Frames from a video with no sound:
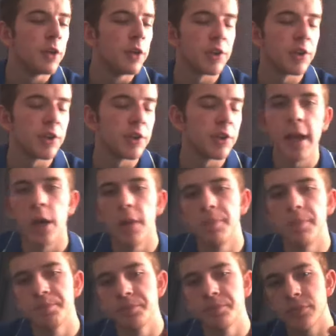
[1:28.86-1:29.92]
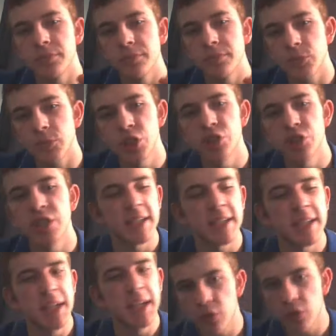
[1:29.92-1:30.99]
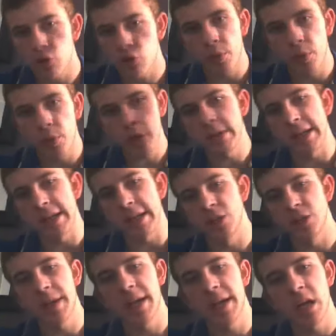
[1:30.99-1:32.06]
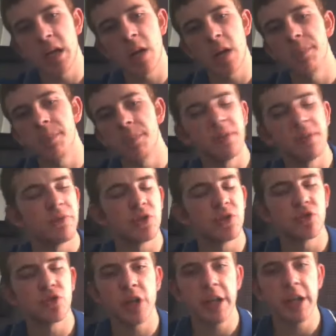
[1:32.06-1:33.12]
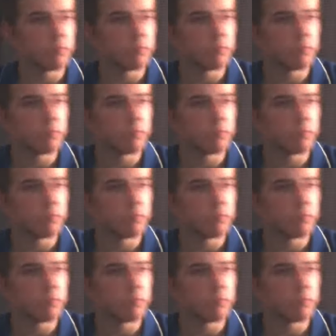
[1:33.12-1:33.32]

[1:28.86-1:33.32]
So yeah. Good tactic, drop pod next to a big clump of infantry,